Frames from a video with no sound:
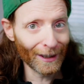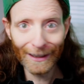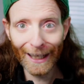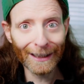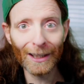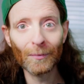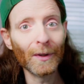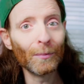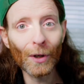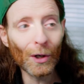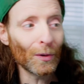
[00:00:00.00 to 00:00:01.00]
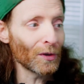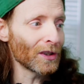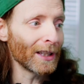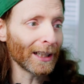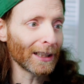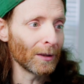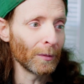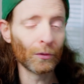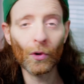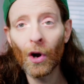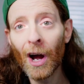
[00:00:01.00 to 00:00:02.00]
and that can be bones, that can be
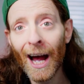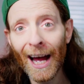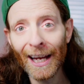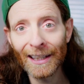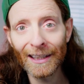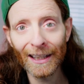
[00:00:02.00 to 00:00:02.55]
rawhide,